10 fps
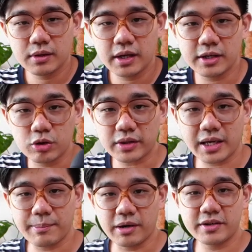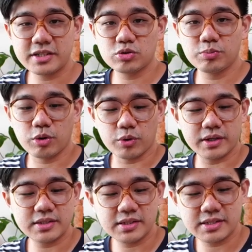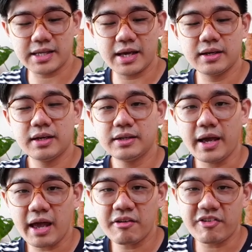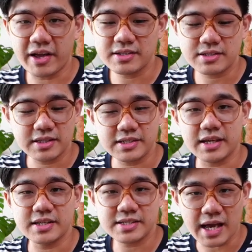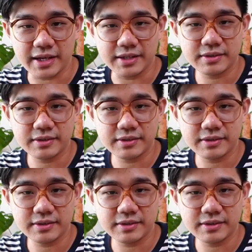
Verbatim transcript: And the good thing about these two blowers is that the air vent is at the side